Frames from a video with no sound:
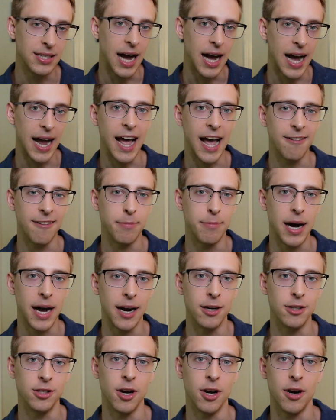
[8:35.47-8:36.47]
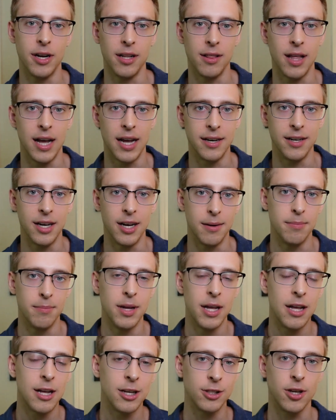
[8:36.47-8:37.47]
I have buyers already lined up.
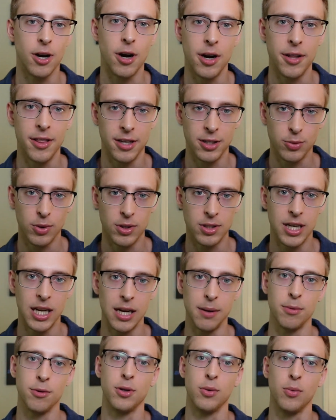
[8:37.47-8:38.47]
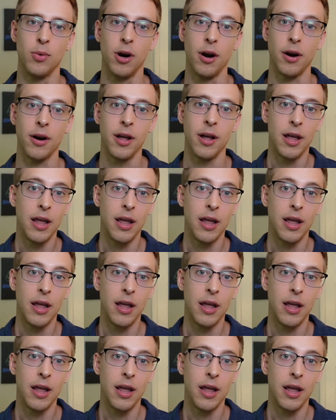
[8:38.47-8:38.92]
Sorry, this wasn't able to work.